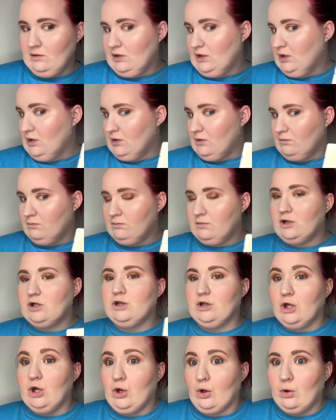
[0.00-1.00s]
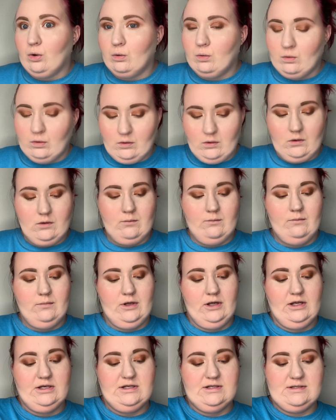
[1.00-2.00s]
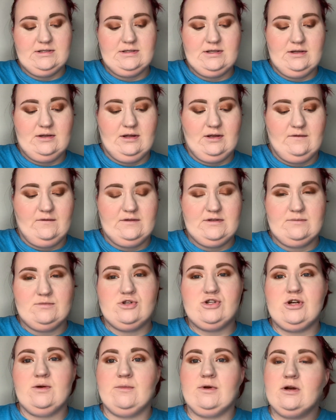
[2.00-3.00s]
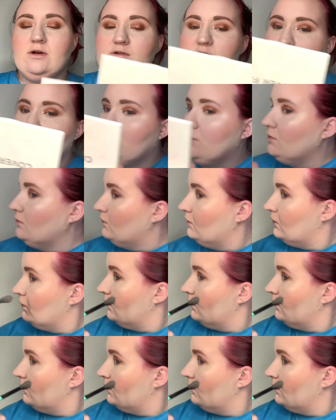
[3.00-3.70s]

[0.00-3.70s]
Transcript: like glow, but it does leave some shimmer as well.